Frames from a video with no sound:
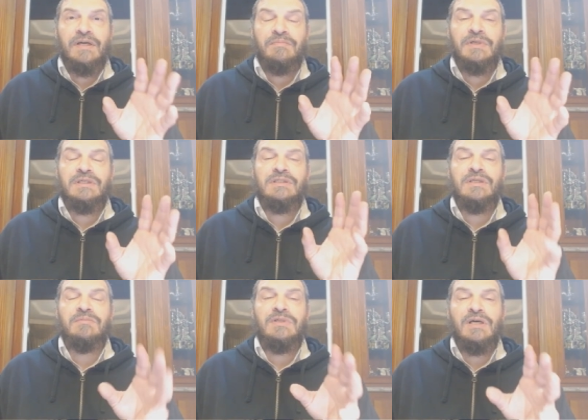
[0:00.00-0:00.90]
Because
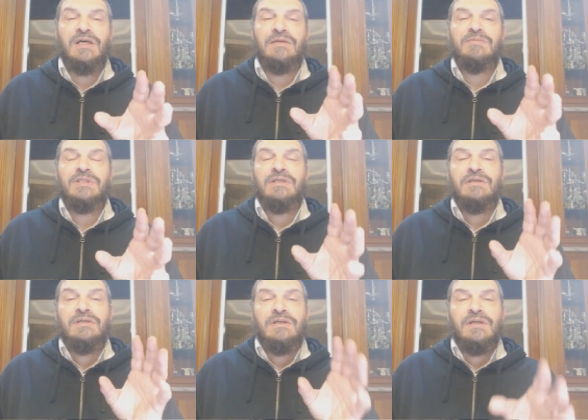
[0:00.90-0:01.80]
sometimes
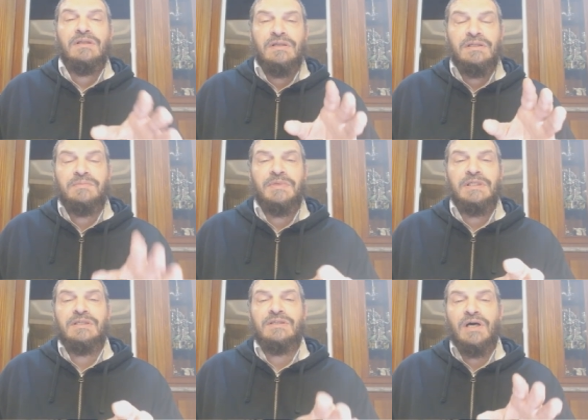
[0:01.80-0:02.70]
these
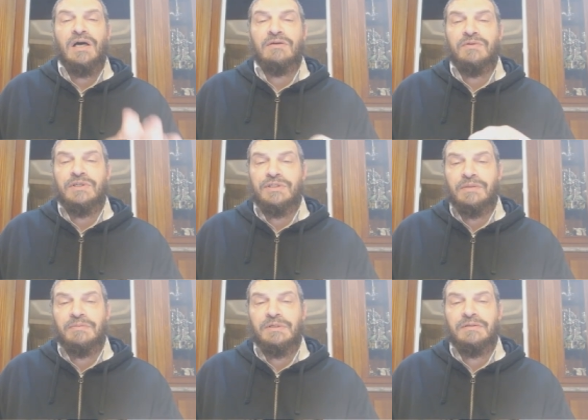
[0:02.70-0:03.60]
pieces are
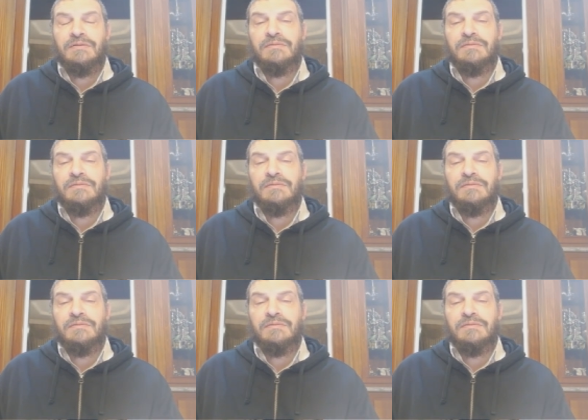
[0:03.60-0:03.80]
worshipped.